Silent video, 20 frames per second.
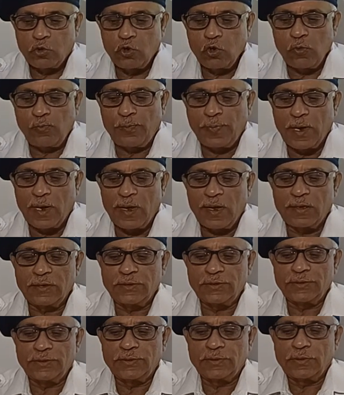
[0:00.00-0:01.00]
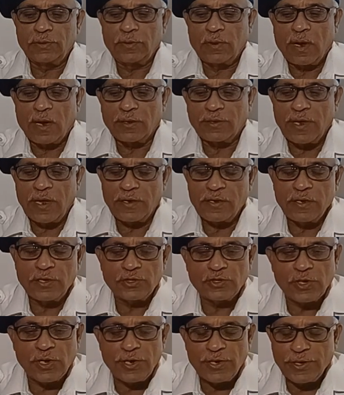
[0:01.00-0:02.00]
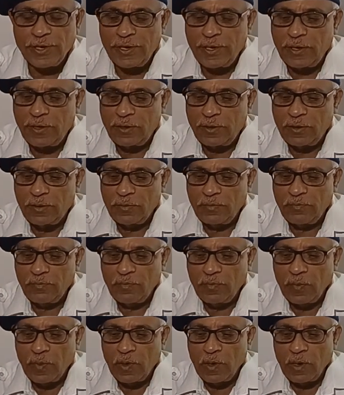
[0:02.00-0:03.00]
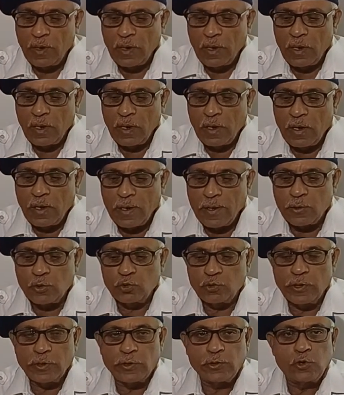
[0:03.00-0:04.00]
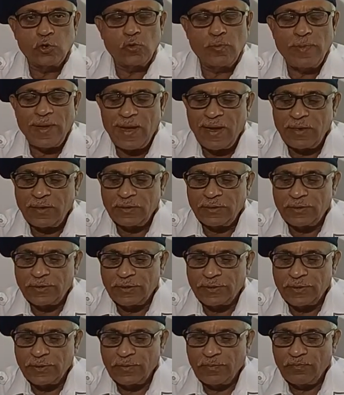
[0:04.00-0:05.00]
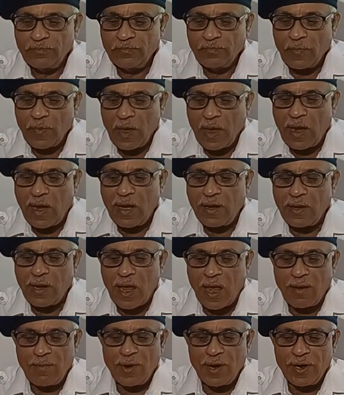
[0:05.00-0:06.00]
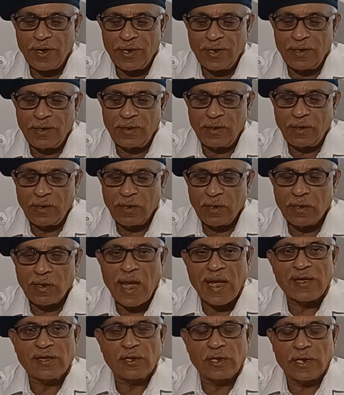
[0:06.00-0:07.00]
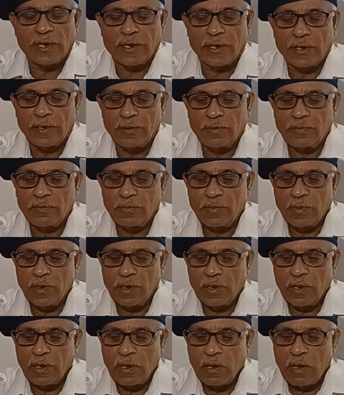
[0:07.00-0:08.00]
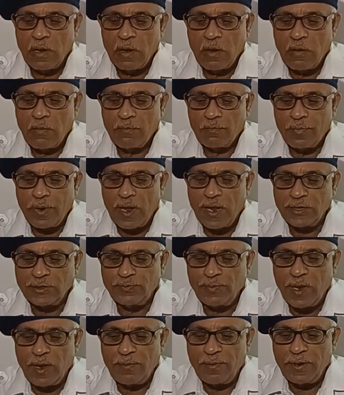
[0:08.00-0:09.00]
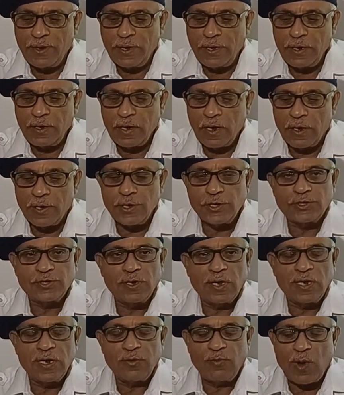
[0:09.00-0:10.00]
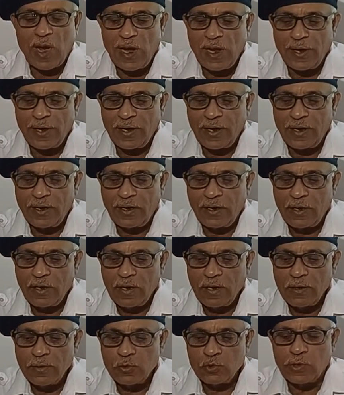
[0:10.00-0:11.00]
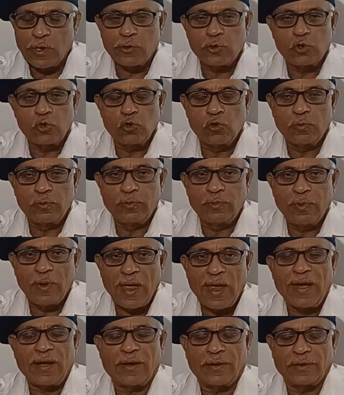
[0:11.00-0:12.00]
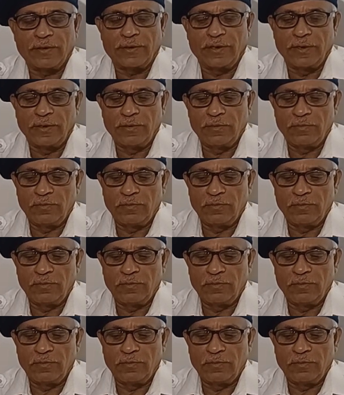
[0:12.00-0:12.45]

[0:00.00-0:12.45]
Tube plugs are then inserted into the tube ends and hammered in lightly. Plugs may be additionally welded to the tube end.